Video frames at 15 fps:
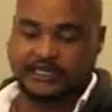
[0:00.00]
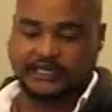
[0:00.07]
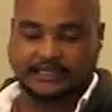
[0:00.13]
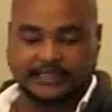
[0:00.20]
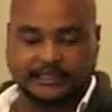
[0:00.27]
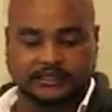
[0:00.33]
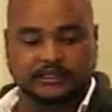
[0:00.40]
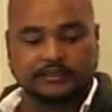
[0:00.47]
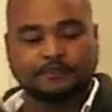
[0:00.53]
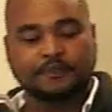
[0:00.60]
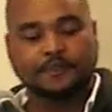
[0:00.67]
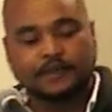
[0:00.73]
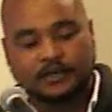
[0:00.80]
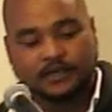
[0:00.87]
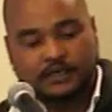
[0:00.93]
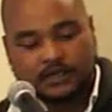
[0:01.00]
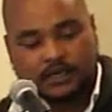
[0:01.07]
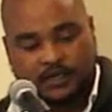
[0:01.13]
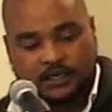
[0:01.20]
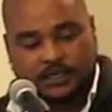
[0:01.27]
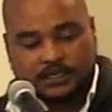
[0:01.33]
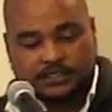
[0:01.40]
what they need.
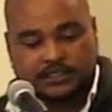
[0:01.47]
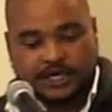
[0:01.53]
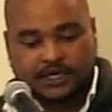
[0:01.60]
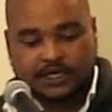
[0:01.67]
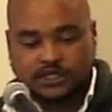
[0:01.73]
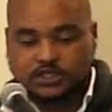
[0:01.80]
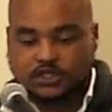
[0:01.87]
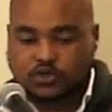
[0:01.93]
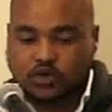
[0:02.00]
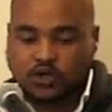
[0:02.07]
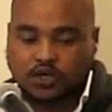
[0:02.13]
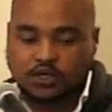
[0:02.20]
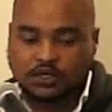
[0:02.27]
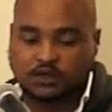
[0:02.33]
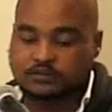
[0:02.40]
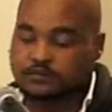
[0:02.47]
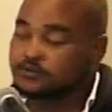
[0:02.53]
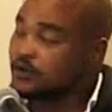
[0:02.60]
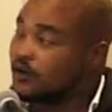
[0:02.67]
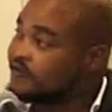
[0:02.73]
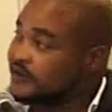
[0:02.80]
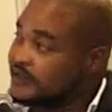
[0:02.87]
DAL is
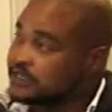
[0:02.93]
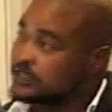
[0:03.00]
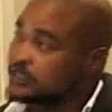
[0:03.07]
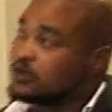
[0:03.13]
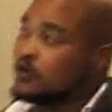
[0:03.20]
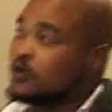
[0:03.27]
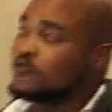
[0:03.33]
offered